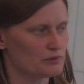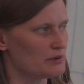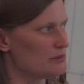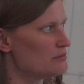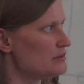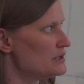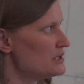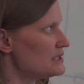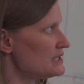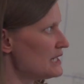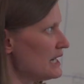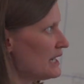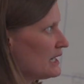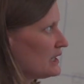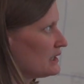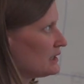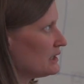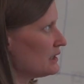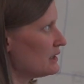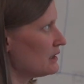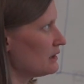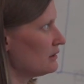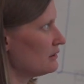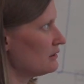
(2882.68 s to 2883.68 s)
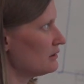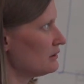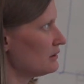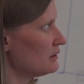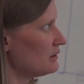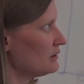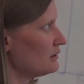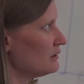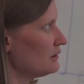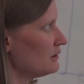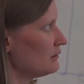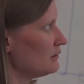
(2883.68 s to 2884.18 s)
we, we take the,
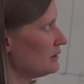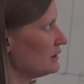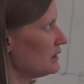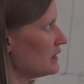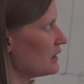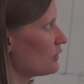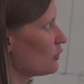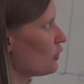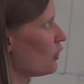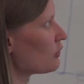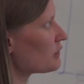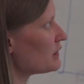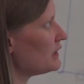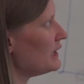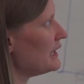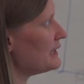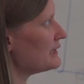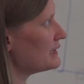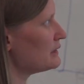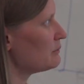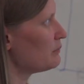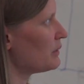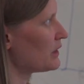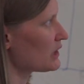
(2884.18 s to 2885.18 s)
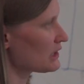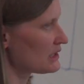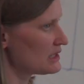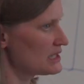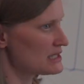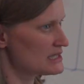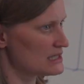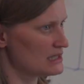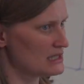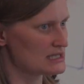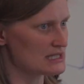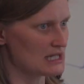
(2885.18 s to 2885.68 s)
the correlated
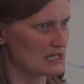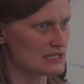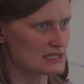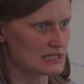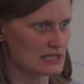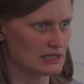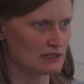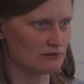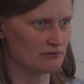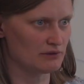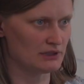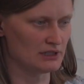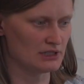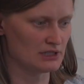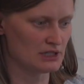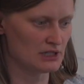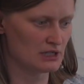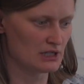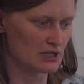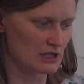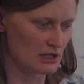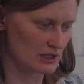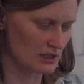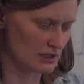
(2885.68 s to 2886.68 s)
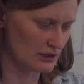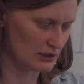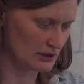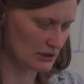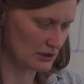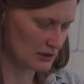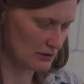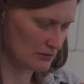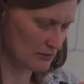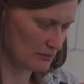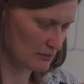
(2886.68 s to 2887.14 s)
partners in a sense and we uh,